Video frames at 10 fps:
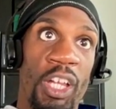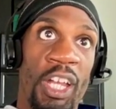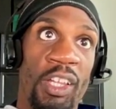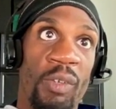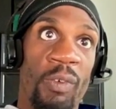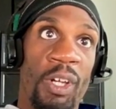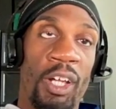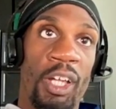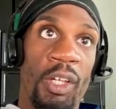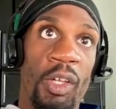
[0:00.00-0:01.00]
and at the
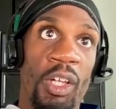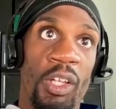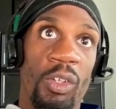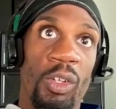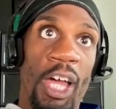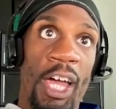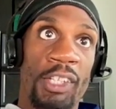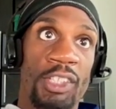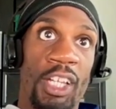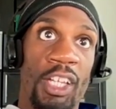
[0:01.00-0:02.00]
very
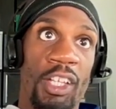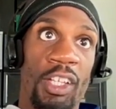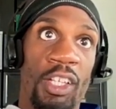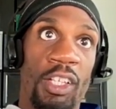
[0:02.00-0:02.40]
last second,